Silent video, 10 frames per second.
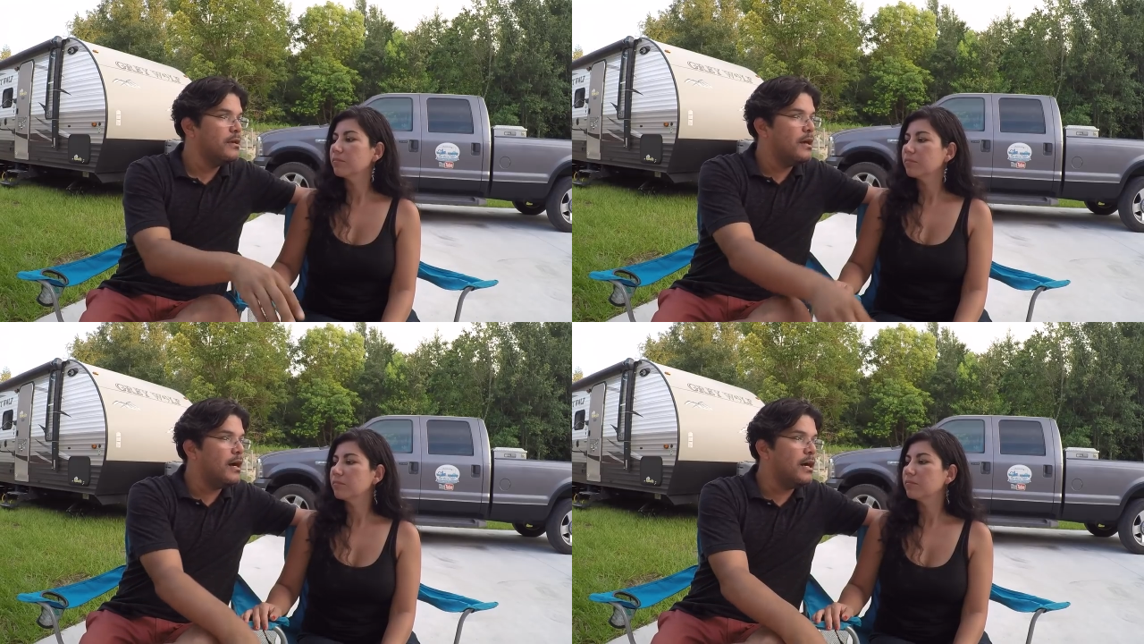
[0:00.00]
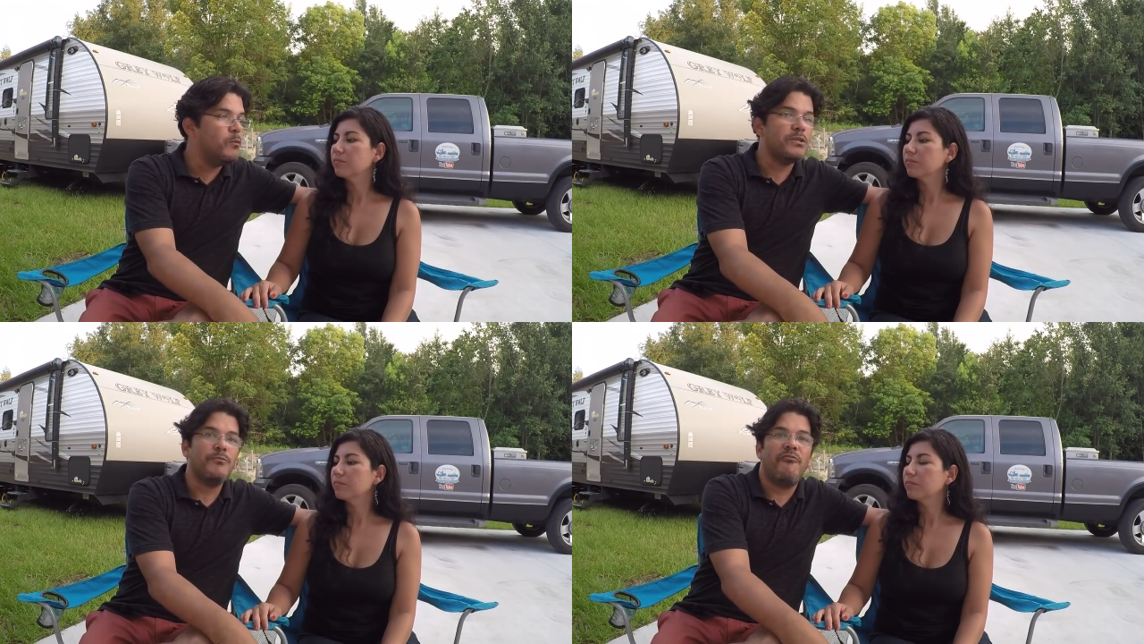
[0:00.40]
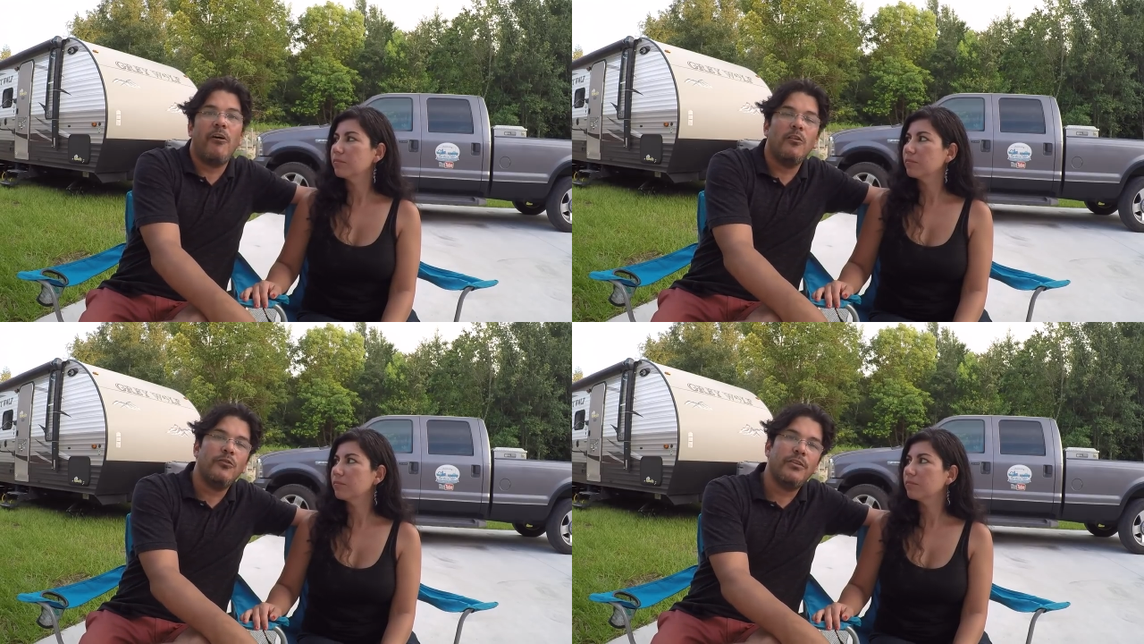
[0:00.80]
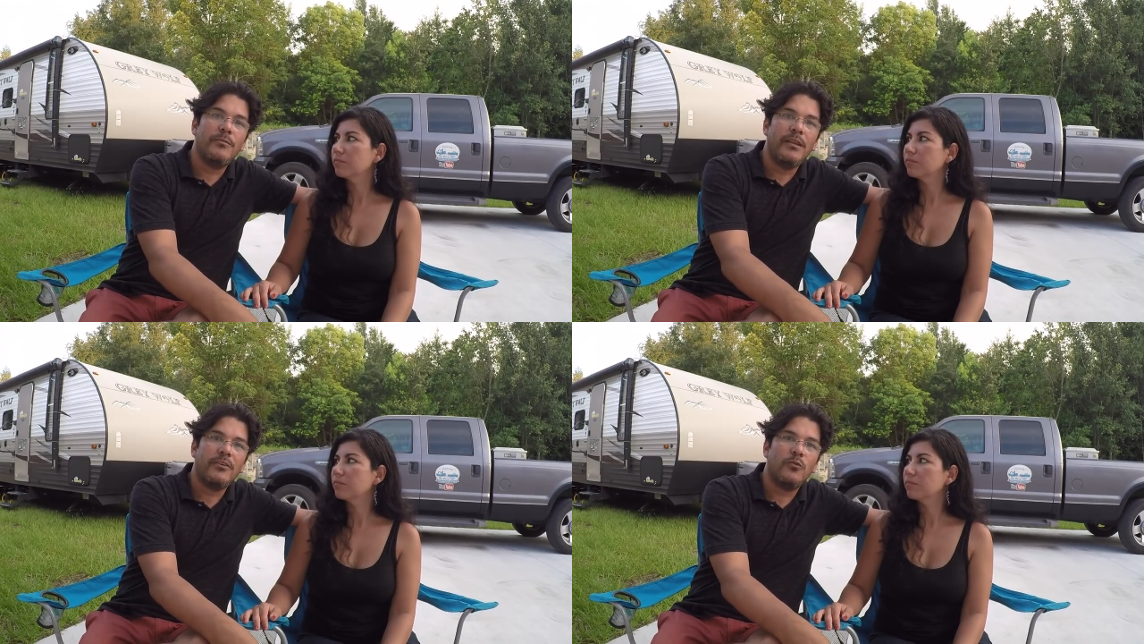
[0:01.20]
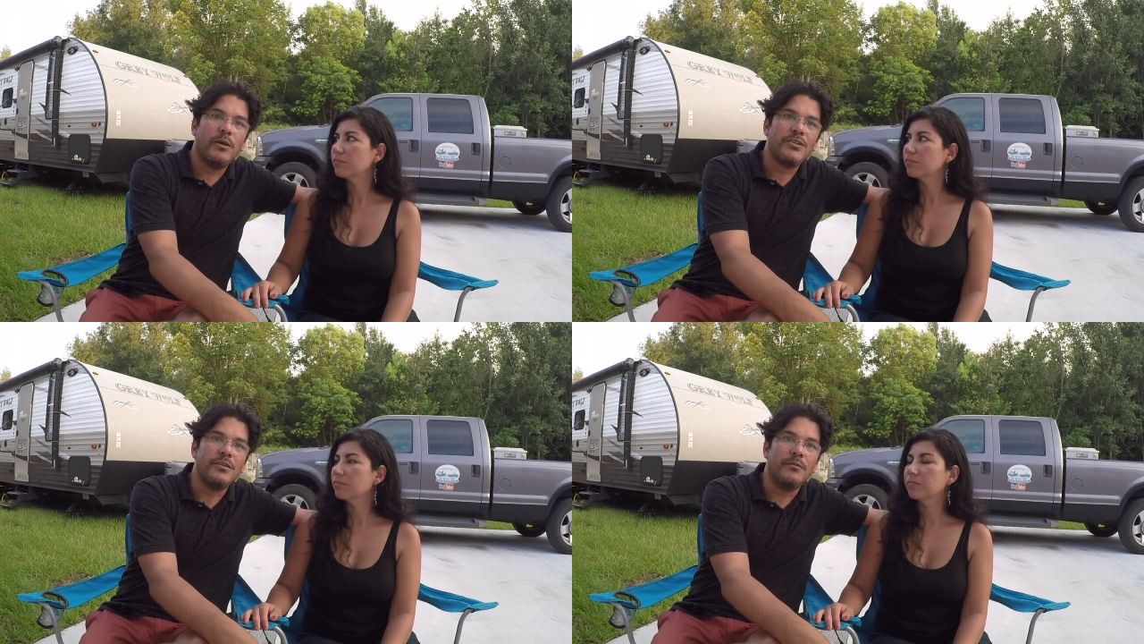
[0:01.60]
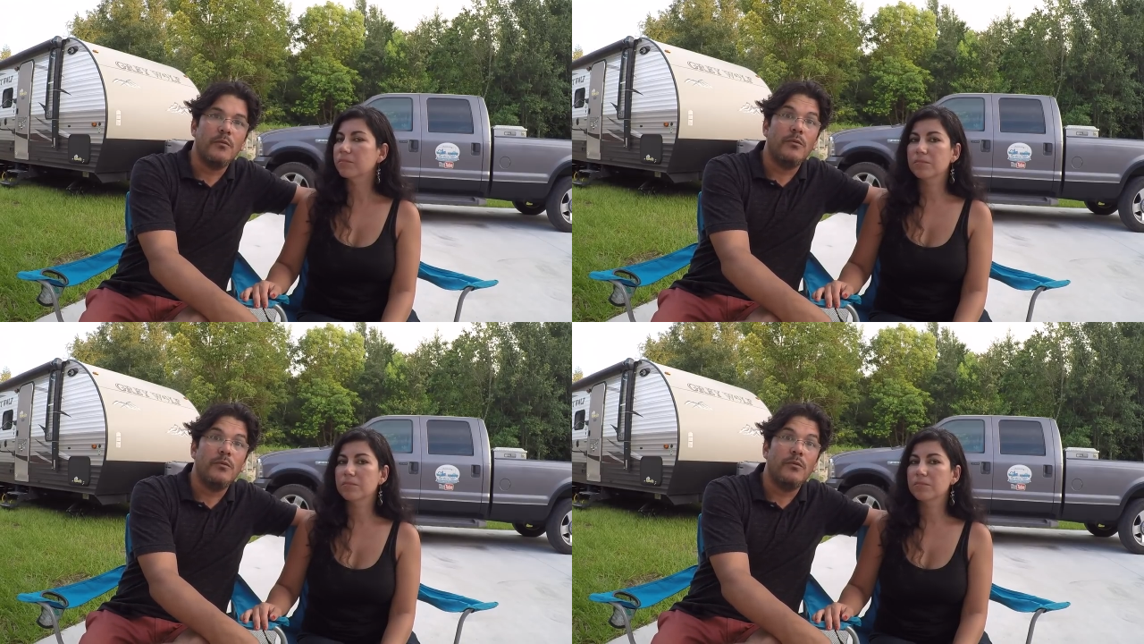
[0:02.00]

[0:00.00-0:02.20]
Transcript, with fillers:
Speaker 1: um, which follows up the next question.